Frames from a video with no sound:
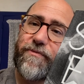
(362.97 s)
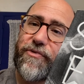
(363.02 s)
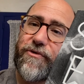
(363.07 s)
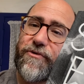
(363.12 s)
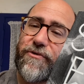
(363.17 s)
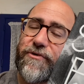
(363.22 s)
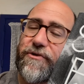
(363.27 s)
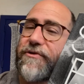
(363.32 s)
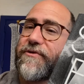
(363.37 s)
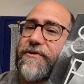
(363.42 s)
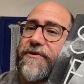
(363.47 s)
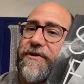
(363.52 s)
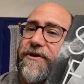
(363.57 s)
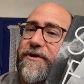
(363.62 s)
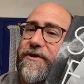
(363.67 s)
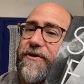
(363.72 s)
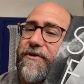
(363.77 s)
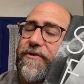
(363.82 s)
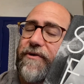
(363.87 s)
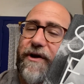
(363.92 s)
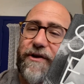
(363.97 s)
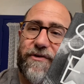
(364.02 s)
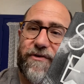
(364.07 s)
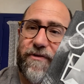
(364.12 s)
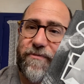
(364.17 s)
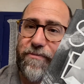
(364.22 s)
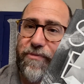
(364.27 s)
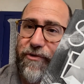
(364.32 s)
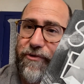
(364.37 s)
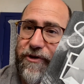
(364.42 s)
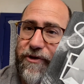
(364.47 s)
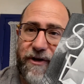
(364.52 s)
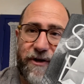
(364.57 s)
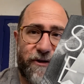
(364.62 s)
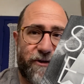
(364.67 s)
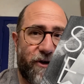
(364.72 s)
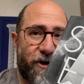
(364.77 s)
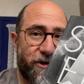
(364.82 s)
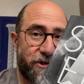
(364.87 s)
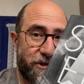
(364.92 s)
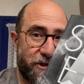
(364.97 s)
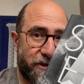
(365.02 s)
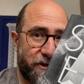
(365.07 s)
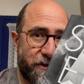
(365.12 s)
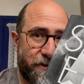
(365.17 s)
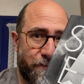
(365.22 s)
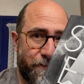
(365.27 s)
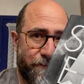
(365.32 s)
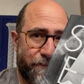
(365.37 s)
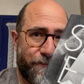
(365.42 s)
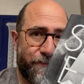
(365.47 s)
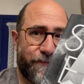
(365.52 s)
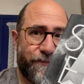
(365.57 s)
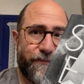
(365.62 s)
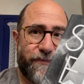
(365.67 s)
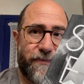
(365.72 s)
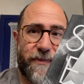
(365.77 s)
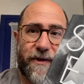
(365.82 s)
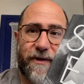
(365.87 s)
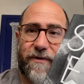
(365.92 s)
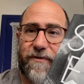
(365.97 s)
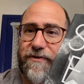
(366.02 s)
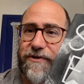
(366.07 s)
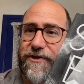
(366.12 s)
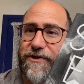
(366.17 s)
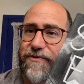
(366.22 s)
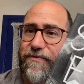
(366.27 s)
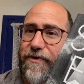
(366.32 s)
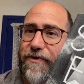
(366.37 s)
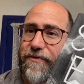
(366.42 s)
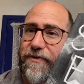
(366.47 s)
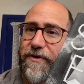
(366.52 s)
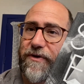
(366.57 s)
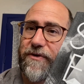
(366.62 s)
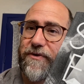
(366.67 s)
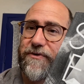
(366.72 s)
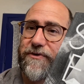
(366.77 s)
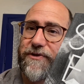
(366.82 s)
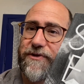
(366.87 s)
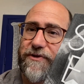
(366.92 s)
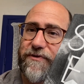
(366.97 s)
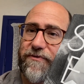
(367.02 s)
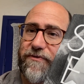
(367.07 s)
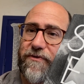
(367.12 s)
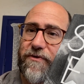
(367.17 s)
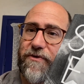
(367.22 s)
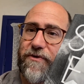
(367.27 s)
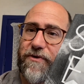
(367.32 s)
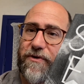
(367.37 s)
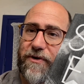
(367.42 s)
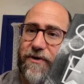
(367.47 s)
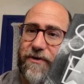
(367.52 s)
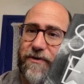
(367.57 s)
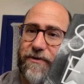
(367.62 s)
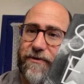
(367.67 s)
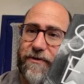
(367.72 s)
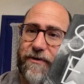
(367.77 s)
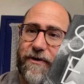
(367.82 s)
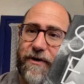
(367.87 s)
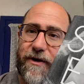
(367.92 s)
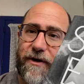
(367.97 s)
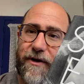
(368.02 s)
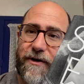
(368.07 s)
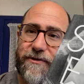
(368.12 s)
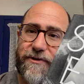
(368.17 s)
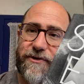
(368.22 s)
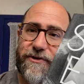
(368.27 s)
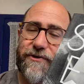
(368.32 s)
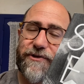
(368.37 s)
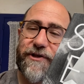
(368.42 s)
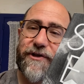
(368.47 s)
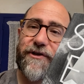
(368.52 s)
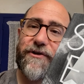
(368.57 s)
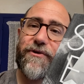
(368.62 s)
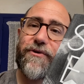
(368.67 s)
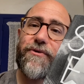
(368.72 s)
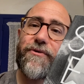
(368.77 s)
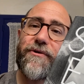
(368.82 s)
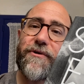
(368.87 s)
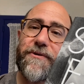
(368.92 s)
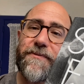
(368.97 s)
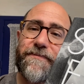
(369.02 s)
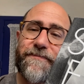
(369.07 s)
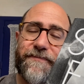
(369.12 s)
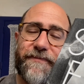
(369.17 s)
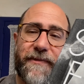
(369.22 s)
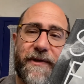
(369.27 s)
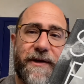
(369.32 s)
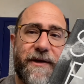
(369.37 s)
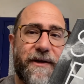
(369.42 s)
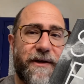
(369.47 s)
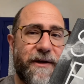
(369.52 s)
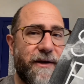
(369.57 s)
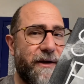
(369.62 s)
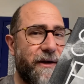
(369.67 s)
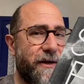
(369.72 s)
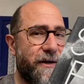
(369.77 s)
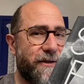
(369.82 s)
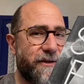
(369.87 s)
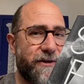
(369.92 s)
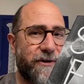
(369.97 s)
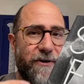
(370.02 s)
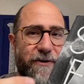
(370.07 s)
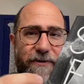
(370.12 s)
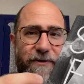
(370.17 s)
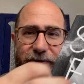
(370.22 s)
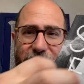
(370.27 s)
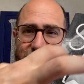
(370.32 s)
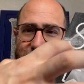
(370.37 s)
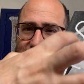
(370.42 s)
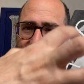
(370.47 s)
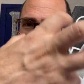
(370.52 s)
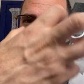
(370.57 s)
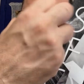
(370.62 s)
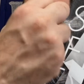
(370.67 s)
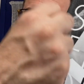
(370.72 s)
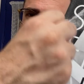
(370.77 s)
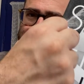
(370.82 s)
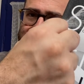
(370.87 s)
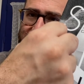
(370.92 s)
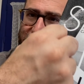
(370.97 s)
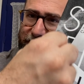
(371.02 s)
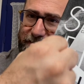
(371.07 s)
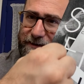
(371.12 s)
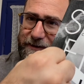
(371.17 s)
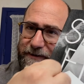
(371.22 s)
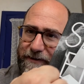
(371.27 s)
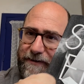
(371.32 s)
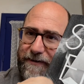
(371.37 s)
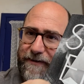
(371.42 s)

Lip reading: Boole, the creator of Boolean logic, which is what we use for searching in Google. So that's the link.